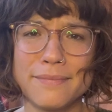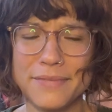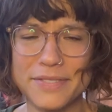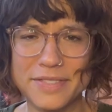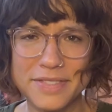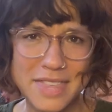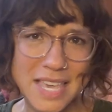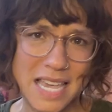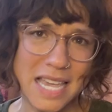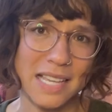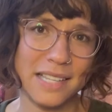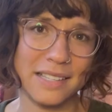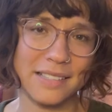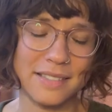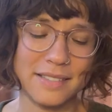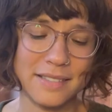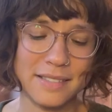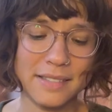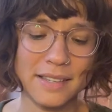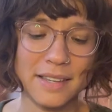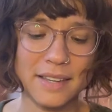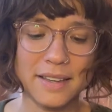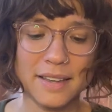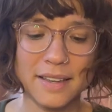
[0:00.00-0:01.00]

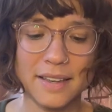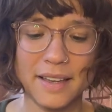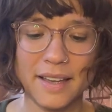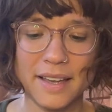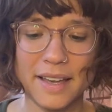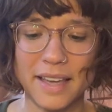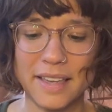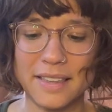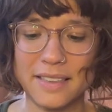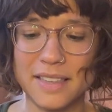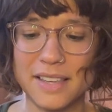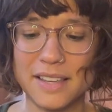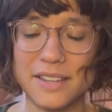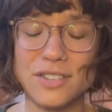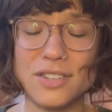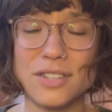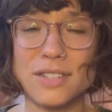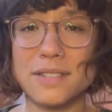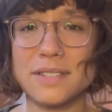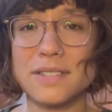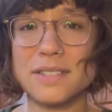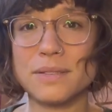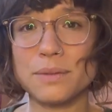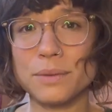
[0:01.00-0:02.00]
things. I think
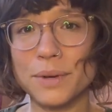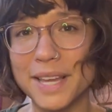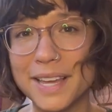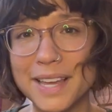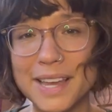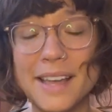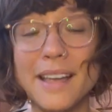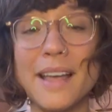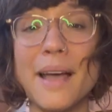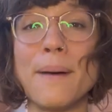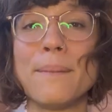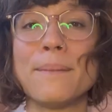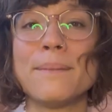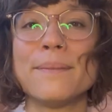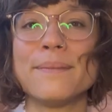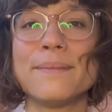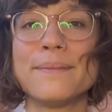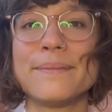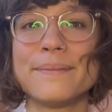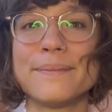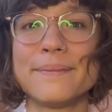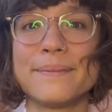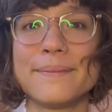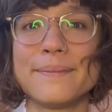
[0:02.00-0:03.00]
just waking up
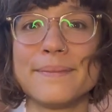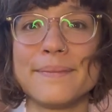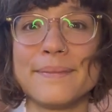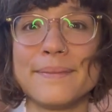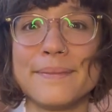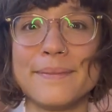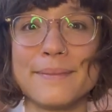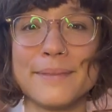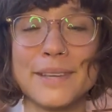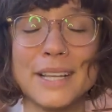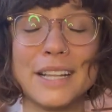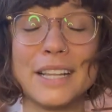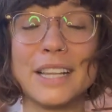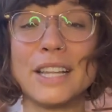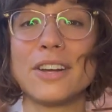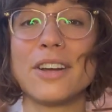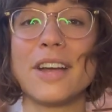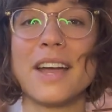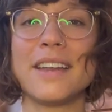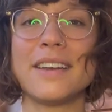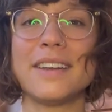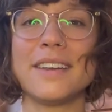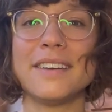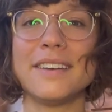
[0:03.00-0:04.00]

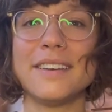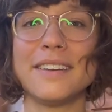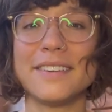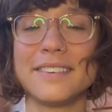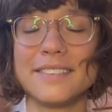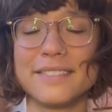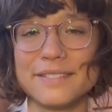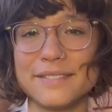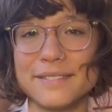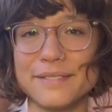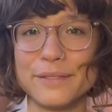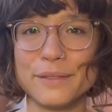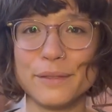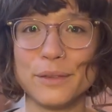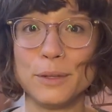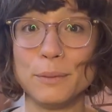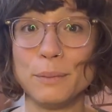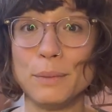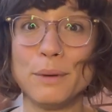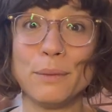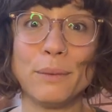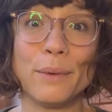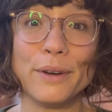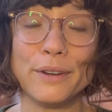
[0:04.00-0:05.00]
clear-headed would
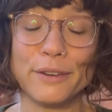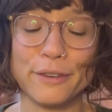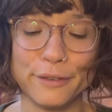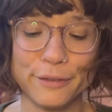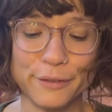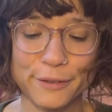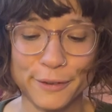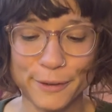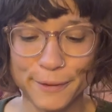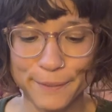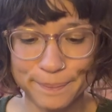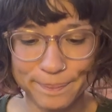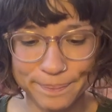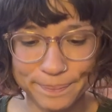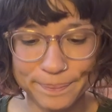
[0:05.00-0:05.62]
be wonderful.